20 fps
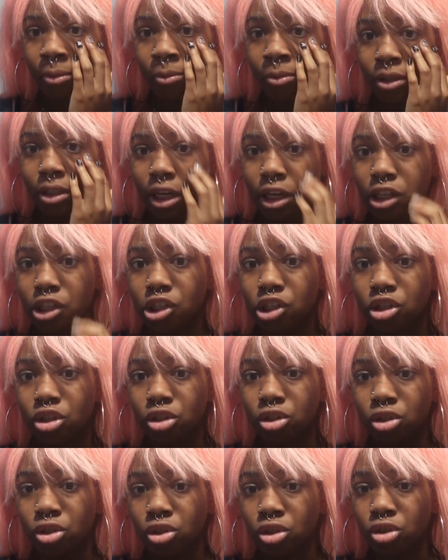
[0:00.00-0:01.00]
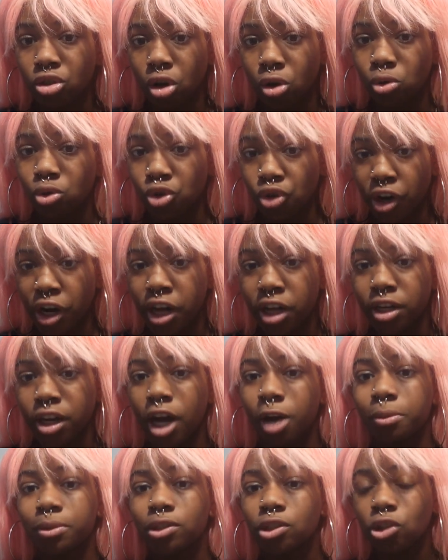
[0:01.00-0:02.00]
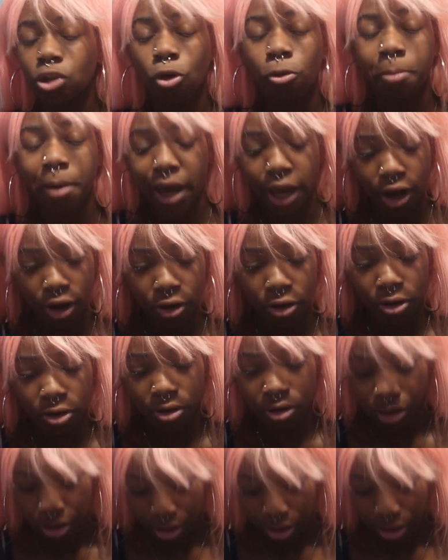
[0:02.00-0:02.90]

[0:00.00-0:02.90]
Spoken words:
was like so drained. I was so pale,